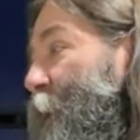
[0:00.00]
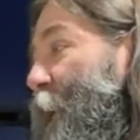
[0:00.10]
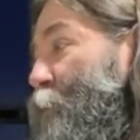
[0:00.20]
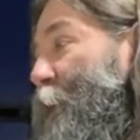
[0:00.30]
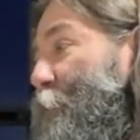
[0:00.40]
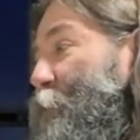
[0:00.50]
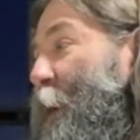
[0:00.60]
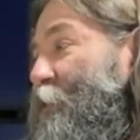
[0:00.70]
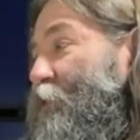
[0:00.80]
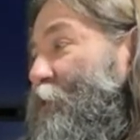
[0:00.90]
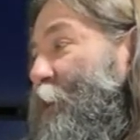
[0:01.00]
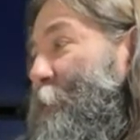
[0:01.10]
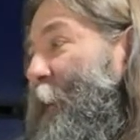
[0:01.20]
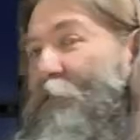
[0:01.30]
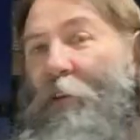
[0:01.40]
And when the prices come
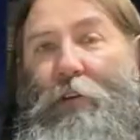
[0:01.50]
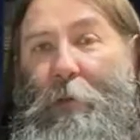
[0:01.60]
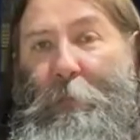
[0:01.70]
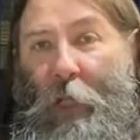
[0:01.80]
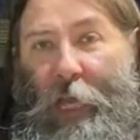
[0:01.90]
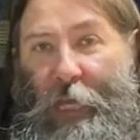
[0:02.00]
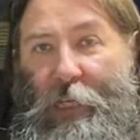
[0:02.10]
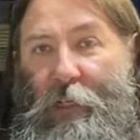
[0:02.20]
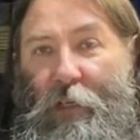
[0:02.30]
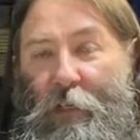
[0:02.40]
out, don't complain.